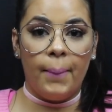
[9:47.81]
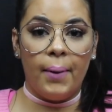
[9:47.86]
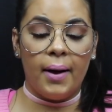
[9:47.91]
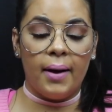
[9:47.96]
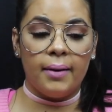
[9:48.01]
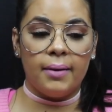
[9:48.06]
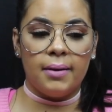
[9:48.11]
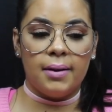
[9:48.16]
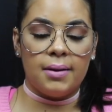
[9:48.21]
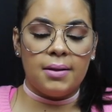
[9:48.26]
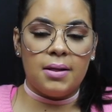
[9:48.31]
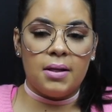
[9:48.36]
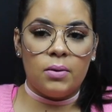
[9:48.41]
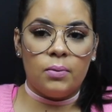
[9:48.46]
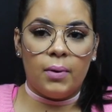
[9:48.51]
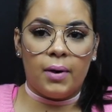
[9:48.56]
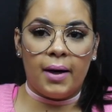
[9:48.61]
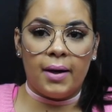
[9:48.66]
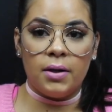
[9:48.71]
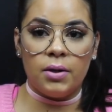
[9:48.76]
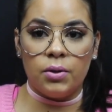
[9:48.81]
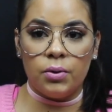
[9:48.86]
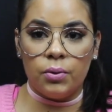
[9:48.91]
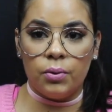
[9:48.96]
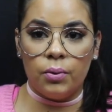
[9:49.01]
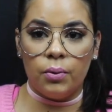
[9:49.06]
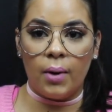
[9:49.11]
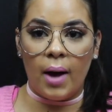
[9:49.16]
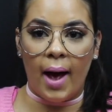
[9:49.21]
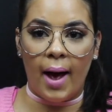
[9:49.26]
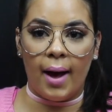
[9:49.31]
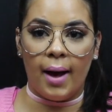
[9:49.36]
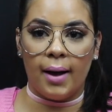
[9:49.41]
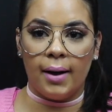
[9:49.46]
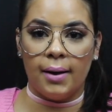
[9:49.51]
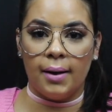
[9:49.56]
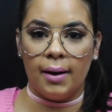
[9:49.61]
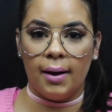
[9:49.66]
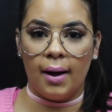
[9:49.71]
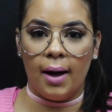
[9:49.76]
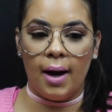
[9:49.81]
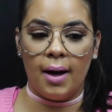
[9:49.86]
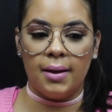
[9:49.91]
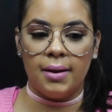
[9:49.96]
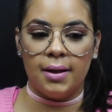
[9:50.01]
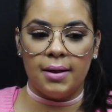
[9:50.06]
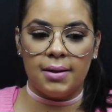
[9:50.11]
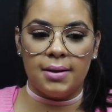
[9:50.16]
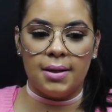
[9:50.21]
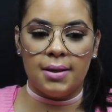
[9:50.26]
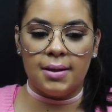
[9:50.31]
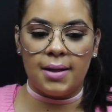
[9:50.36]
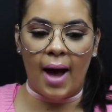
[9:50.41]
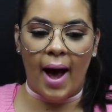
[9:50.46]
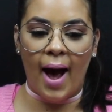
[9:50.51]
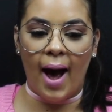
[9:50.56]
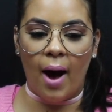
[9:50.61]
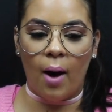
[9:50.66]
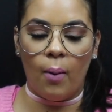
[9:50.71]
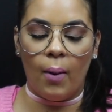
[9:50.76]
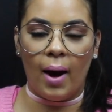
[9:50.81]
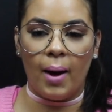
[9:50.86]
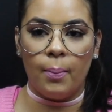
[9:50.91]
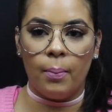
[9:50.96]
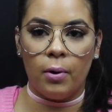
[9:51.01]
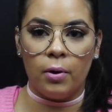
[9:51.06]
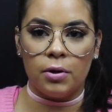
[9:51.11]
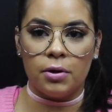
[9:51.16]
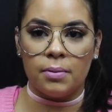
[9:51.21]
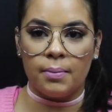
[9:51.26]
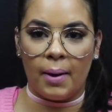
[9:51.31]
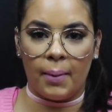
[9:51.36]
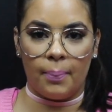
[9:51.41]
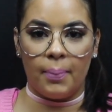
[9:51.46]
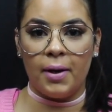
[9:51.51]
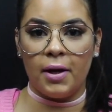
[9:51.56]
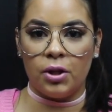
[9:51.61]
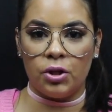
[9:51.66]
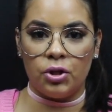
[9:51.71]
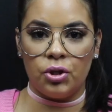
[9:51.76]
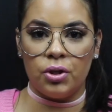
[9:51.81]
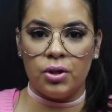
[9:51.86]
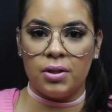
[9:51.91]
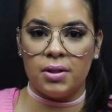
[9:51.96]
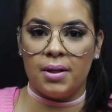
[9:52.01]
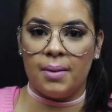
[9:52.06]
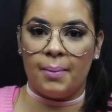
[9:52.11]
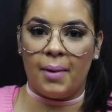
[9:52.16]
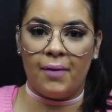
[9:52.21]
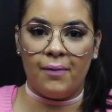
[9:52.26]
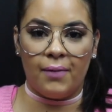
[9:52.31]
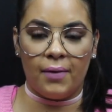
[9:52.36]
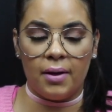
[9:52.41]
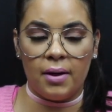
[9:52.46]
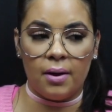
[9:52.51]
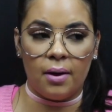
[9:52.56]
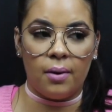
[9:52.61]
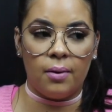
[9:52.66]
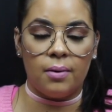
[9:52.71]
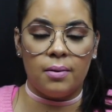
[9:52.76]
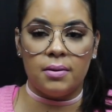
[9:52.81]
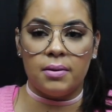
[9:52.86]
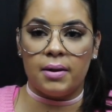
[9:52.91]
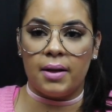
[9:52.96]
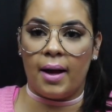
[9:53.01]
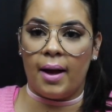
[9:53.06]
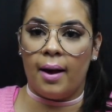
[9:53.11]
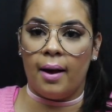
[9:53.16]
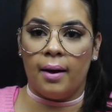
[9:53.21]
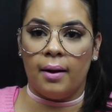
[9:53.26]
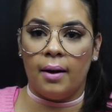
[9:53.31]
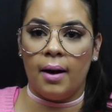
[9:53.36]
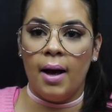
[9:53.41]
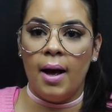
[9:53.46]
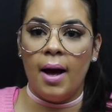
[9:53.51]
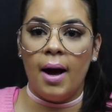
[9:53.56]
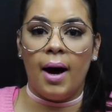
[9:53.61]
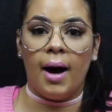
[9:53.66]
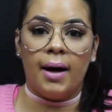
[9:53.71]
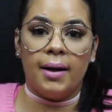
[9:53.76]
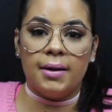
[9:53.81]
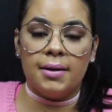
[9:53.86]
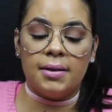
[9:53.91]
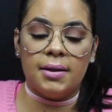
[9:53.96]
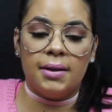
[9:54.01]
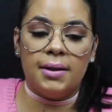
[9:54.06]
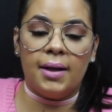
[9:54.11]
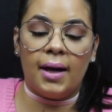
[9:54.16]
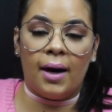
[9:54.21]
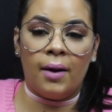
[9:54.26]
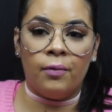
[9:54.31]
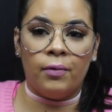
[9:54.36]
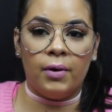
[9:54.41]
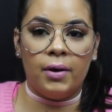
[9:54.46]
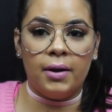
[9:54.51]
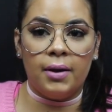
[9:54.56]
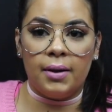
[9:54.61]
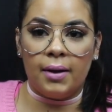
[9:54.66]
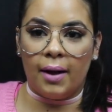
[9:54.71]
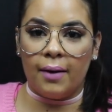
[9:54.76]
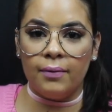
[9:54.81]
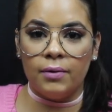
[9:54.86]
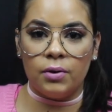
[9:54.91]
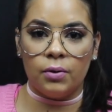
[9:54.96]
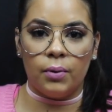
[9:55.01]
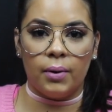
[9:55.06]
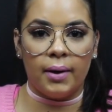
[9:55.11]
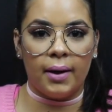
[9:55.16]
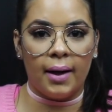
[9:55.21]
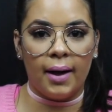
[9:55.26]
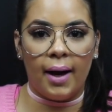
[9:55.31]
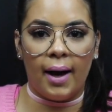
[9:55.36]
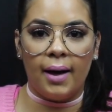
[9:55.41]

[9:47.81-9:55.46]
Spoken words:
but this is what I do and this is how I post my pictures and my videos, and honestly I really love doing it.